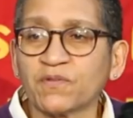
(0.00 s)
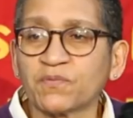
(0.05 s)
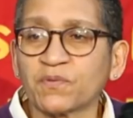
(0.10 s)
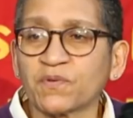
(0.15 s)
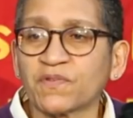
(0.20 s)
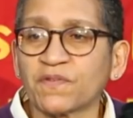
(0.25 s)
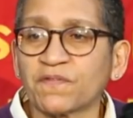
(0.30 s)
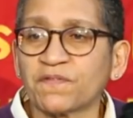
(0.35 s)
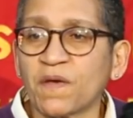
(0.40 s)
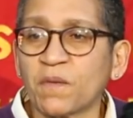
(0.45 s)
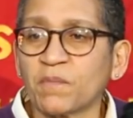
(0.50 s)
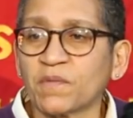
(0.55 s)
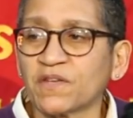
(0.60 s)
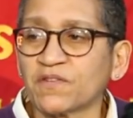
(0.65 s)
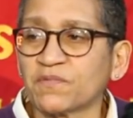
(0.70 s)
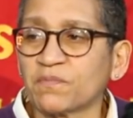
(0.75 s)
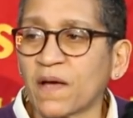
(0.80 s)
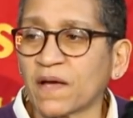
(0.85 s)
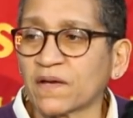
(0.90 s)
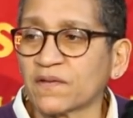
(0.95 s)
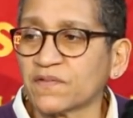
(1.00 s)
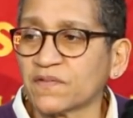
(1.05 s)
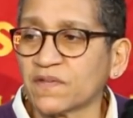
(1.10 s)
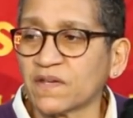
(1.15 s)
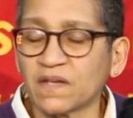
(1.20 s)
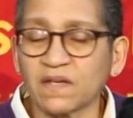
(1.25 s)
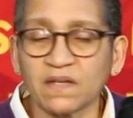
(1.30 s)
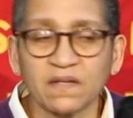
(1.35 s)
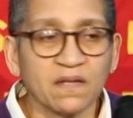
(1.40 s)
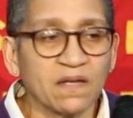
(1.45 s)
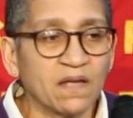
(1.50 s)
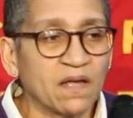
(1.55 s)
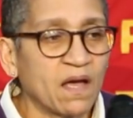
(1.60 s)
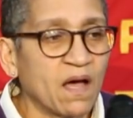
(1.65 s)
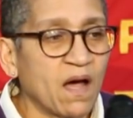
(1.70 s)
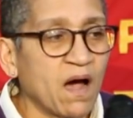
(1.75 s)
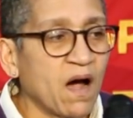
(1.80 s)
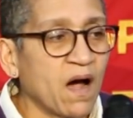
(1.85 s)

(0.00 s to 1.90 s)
which was a feminist magazine,